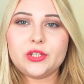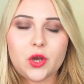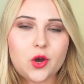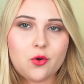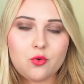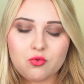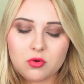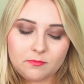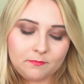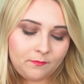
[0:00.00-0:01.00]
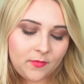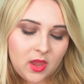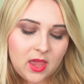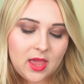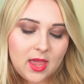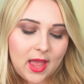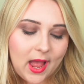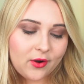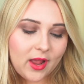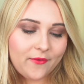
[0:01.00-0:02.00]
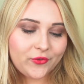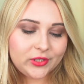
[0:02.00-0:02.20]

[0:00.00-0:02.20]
So I would have